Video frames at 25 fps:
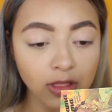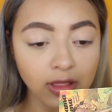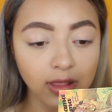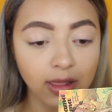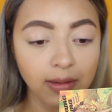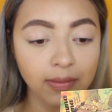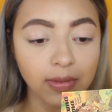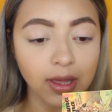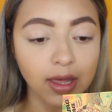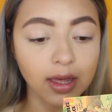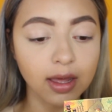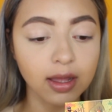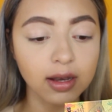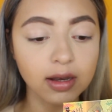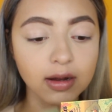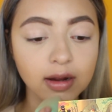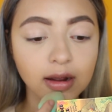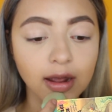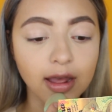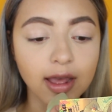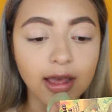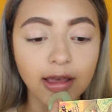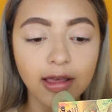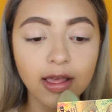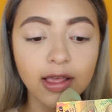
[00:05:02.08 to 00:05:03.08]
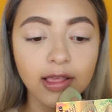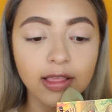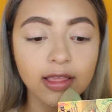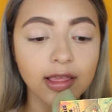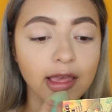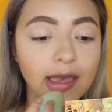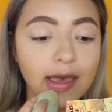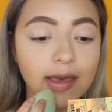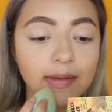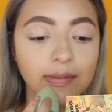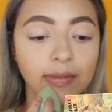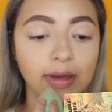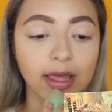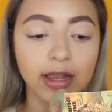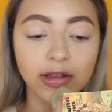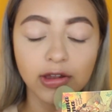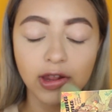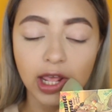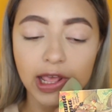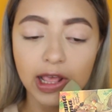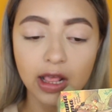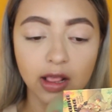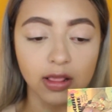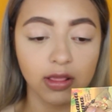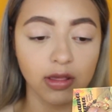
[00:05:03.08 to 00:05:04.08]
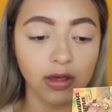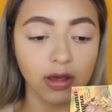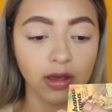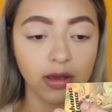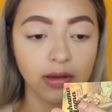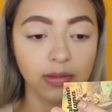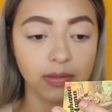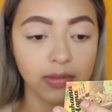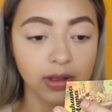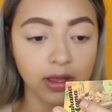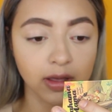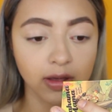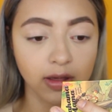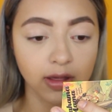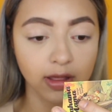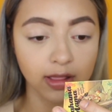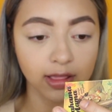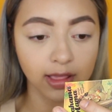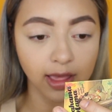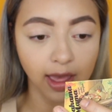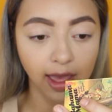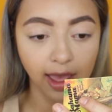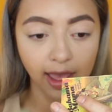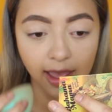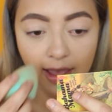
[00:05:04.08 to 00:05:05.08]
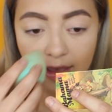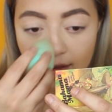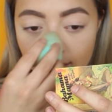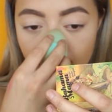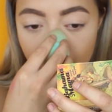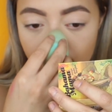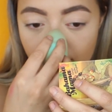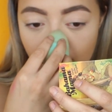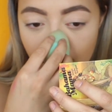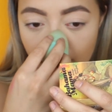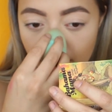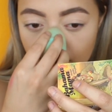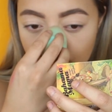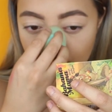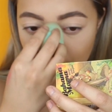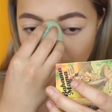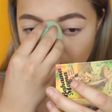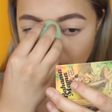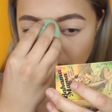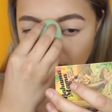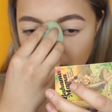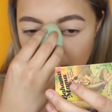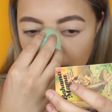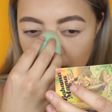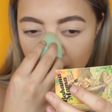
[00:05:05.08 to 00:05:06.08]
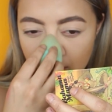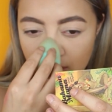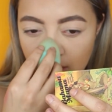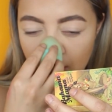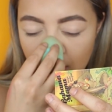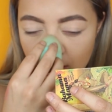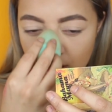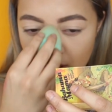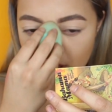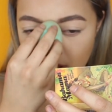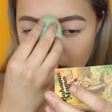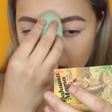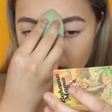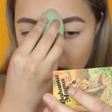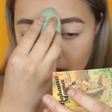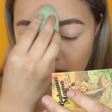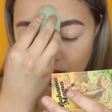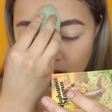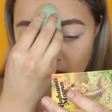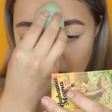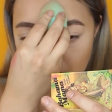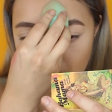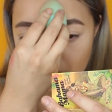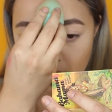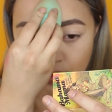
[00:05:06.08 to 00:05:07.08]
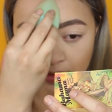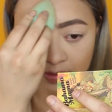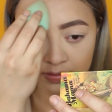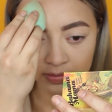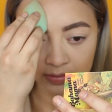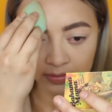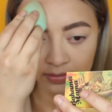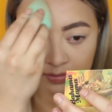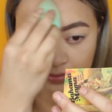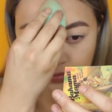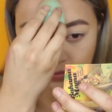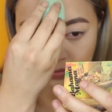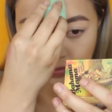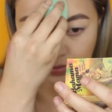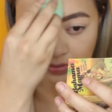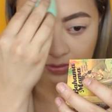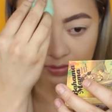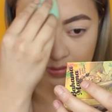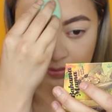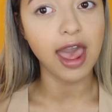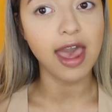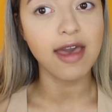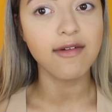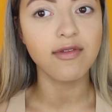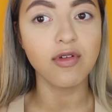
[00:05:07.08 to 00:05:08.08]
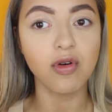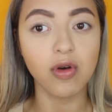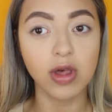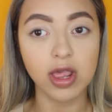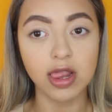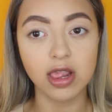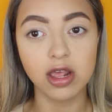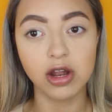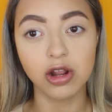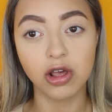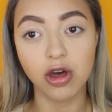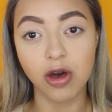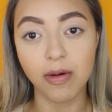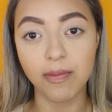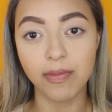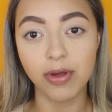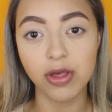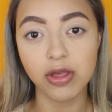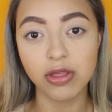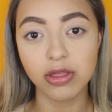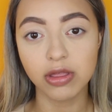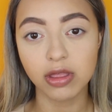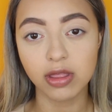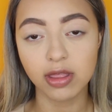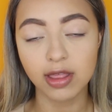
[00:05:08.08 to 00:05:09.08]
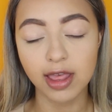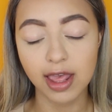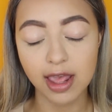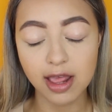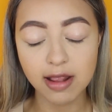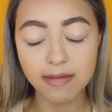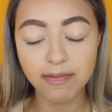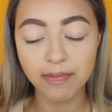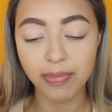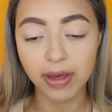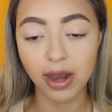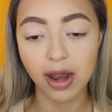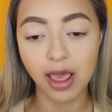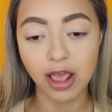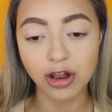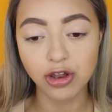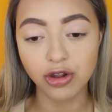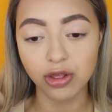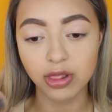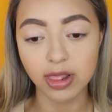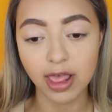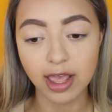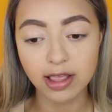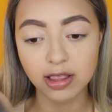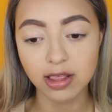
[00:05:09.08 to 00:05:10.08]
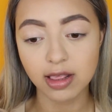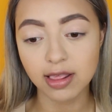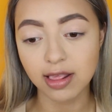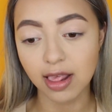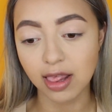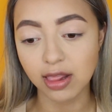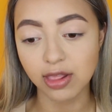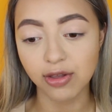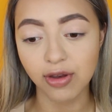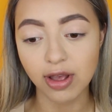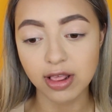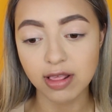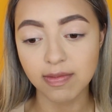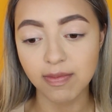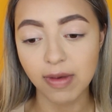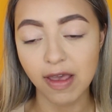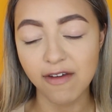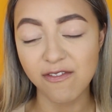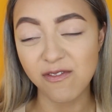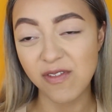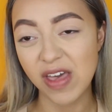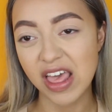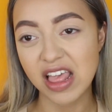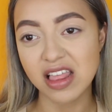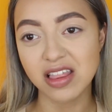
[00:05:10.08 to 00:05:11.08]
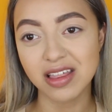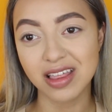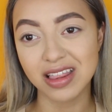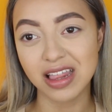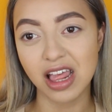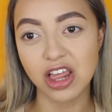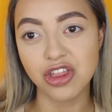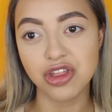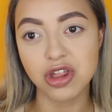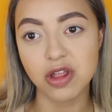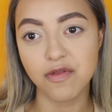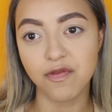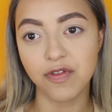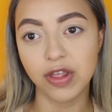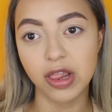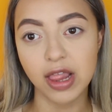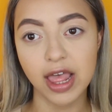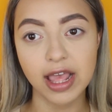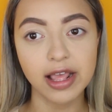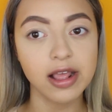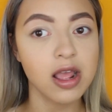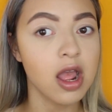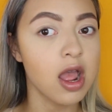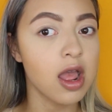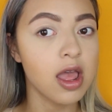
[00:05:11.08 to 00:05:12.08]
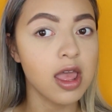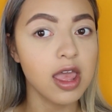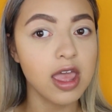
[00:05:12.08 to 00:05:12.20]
mostly my under eyes and my T-zone, because I have like oily T-zone area. I have oily to combo skin, but I do like to set the rest of my face because I just feel like